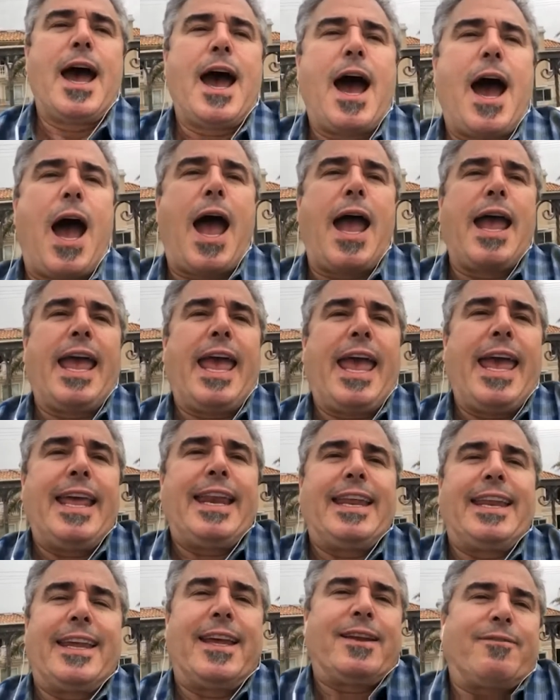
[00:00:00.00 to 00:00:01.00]
I
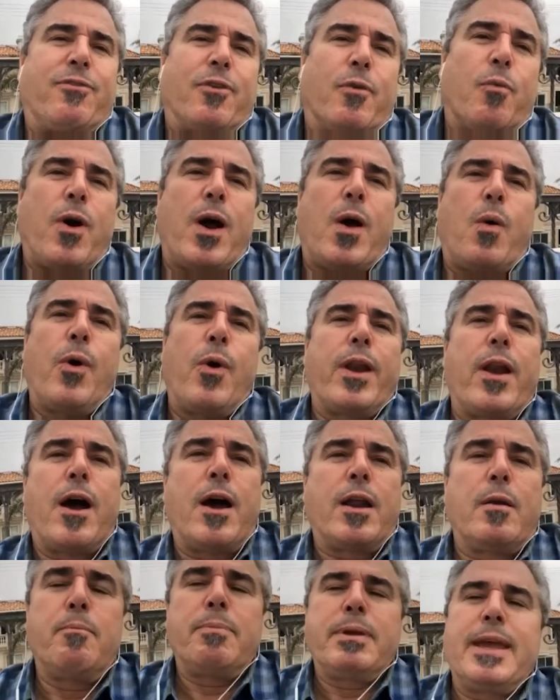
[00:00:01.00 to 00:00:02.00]
hated it for what went
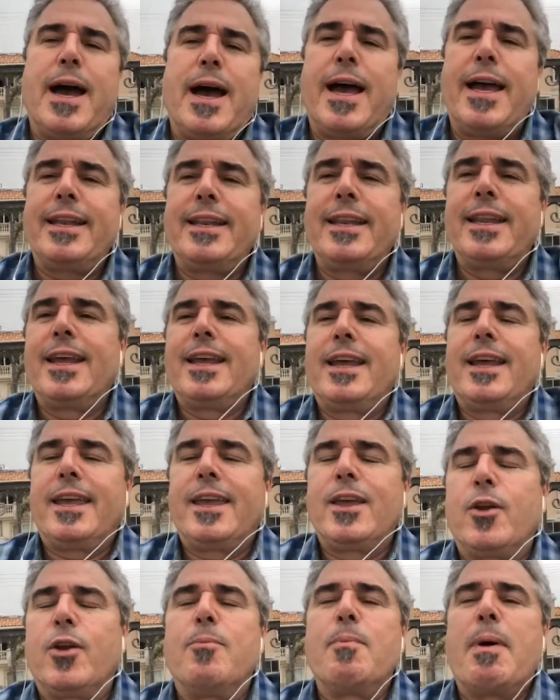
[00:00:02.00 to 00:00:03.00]
on behind,
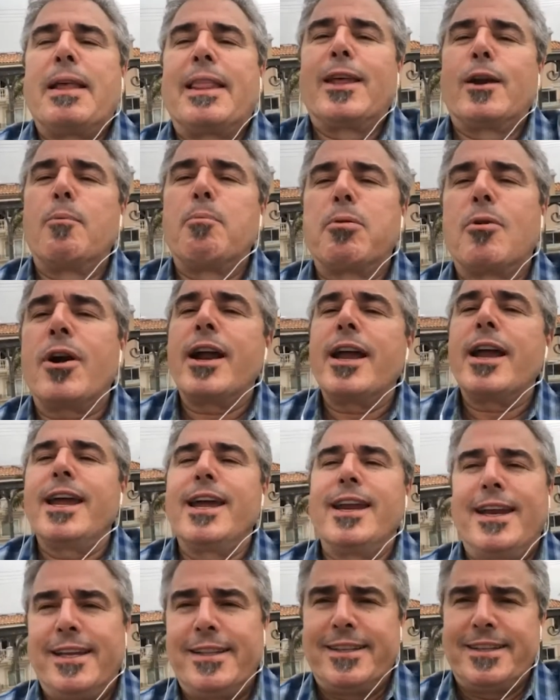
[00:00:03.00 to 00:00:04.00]
you know, in my little
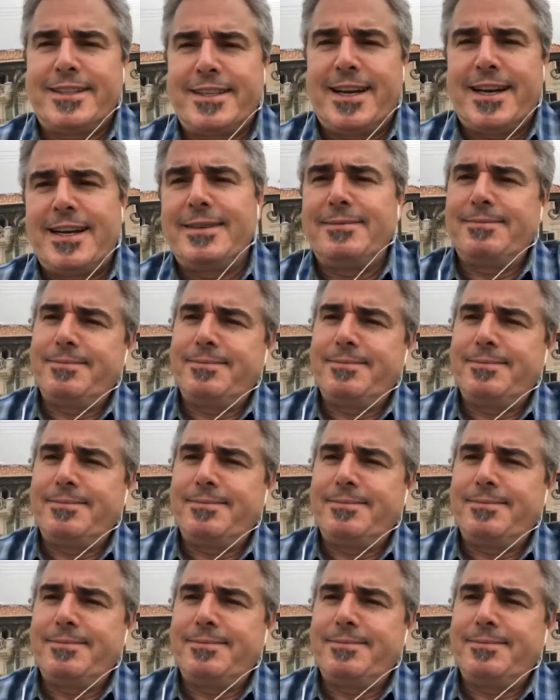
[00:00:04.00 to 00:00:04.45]
brain at the time,